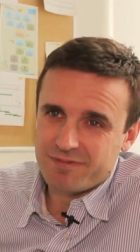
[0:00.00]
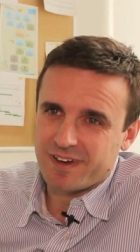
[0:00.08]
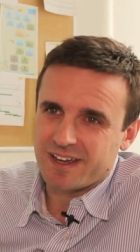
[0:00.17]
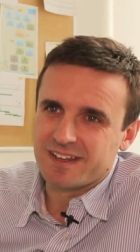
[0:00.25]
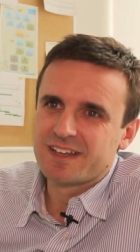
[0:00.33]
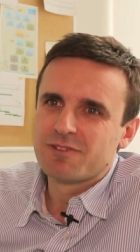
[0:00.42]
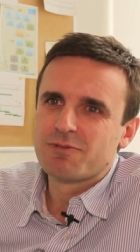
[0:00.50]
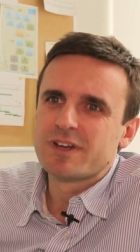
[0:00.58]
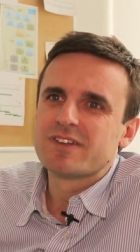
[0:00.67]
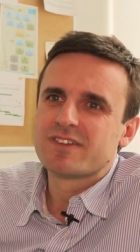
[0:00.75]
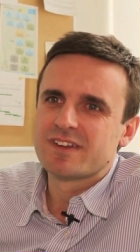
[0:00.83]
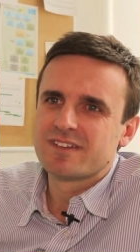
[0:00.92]
finding,
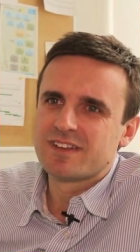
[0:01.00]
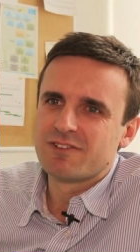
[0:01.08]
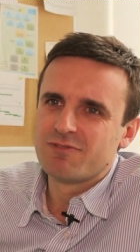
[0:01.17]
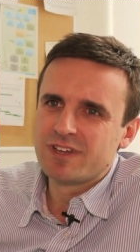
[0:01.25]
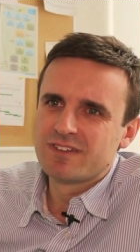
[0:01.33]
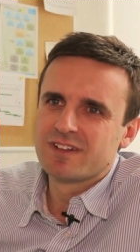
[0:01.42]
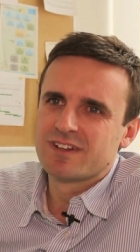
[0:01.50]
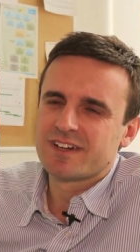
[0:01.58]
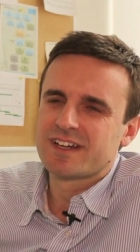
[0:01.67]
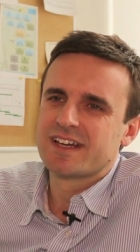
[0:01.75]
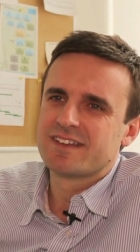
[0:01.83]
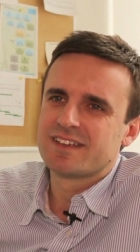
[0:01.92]
which is that regional
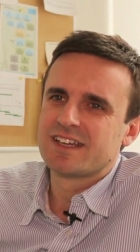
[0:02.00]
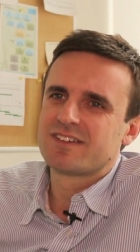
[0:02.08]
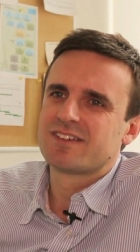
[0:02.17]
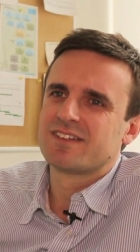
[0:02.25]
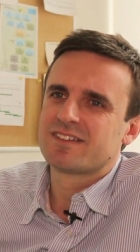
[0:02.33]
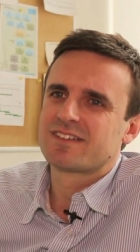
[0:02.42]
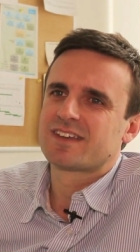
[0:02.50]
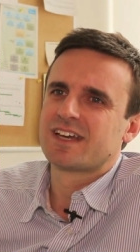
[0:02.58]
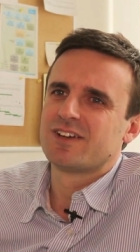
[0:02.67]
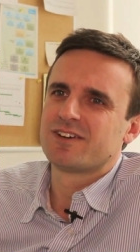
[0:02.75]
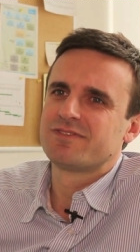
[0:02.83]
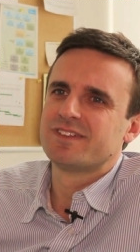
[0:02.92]
organizations
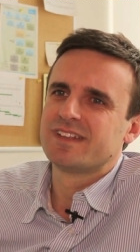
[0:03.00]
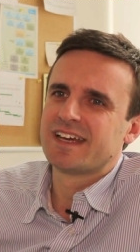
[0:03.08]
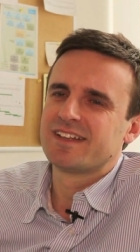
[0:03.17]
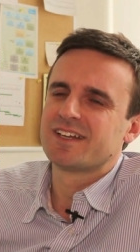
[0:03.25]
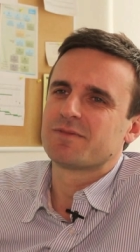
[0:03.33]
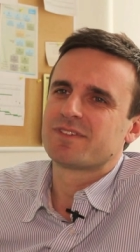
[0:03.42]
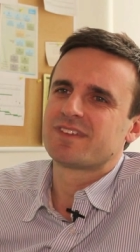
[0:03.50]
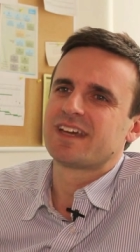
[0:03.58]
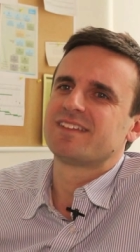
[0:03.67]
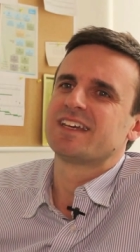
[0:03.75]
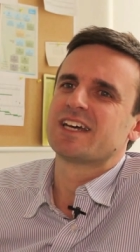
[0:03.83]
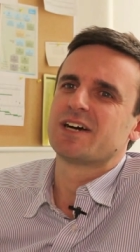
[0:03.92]
can often end up
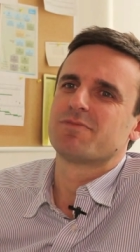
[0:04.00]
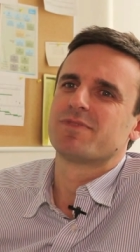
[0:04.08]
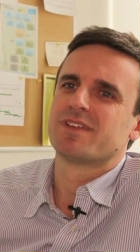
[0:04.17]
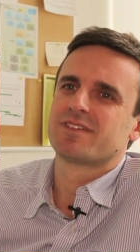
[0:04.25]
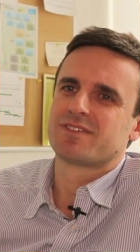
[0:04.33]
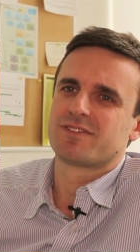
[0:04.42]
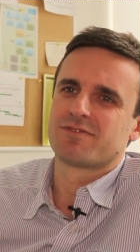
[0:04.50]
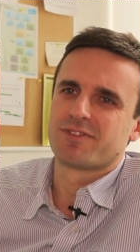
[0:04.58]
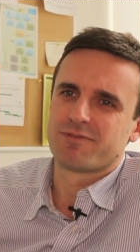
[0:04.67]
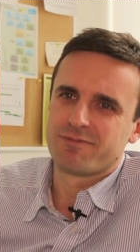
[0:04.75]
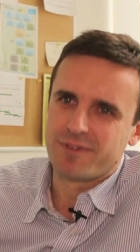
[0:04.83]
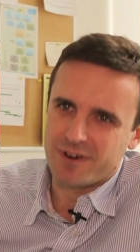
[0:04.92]
setting up the sort of
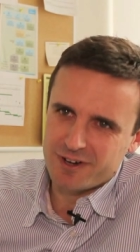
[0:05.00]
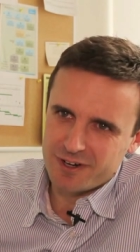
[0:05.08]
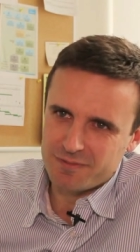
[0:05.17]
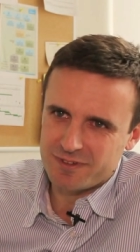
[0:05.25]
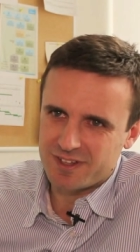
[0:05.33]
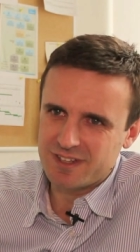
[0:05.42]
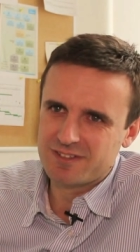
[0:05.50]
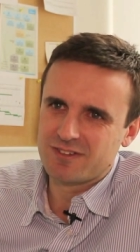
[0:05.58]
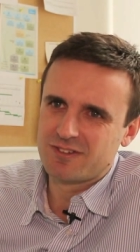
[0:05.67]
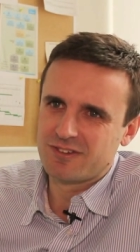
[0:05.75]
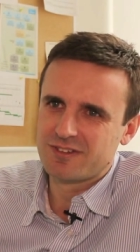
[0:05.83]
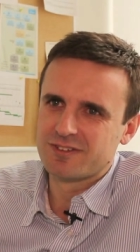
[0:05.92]
the forms or the
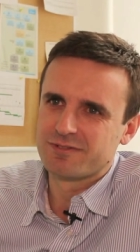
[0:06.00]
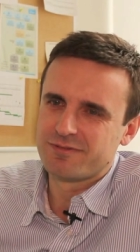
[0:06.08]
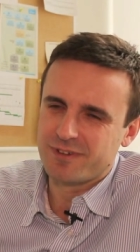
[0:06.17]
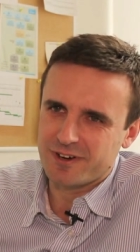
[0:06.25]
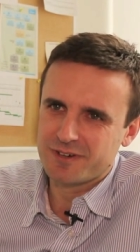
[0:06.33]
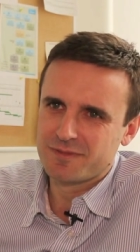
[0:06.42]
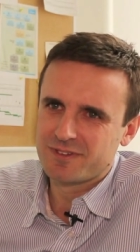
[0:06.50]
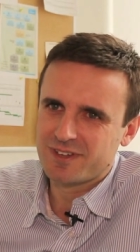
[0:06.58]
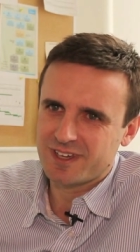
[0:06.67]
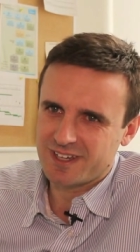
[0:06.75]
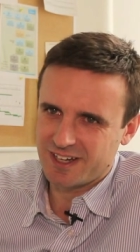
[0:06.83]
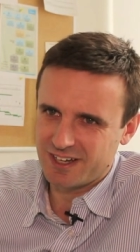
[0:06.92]
institutional forms
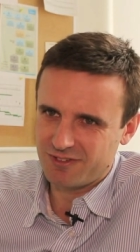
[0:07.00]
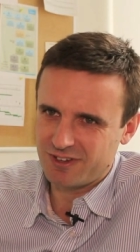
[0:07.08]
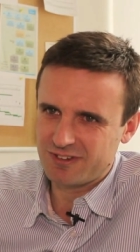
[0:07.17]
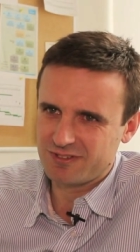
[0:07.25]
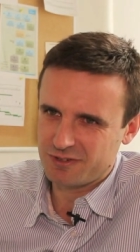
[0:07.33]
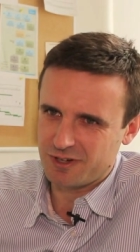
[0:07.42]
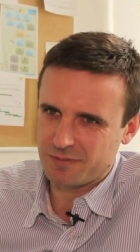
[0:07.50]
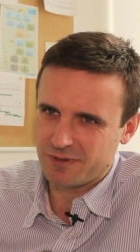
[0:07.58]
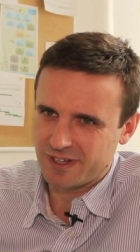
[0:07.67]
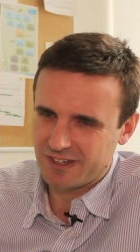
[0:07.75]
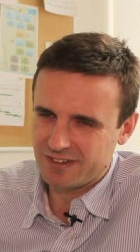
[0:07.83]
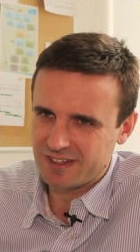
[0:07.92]
to encourage regional
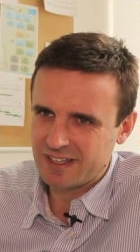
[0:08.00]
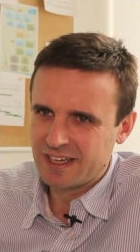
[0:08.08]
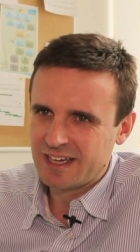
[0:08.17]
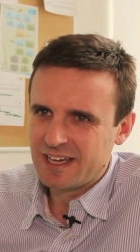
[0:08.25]
cooperation,